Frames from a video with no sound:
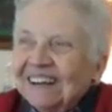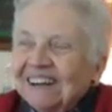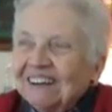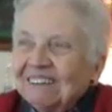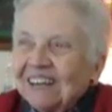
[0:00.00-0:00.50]

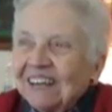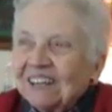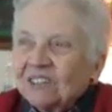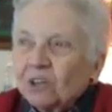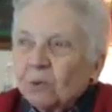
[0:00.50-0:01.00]
Okay,
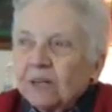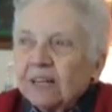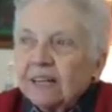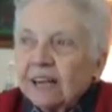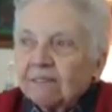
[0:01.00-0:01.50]
so we
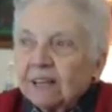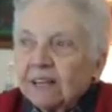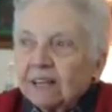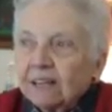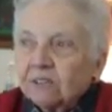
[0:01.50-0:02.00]
didn't have any
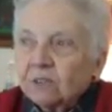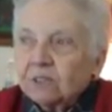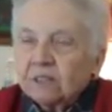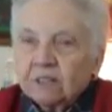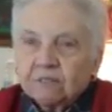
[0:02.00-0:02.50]

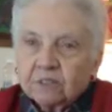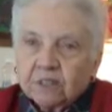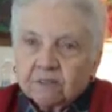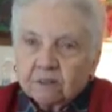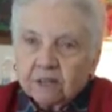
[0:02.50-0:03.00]
electricity for
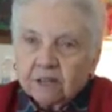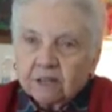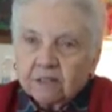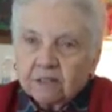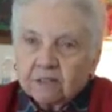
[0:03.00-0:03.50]
several days.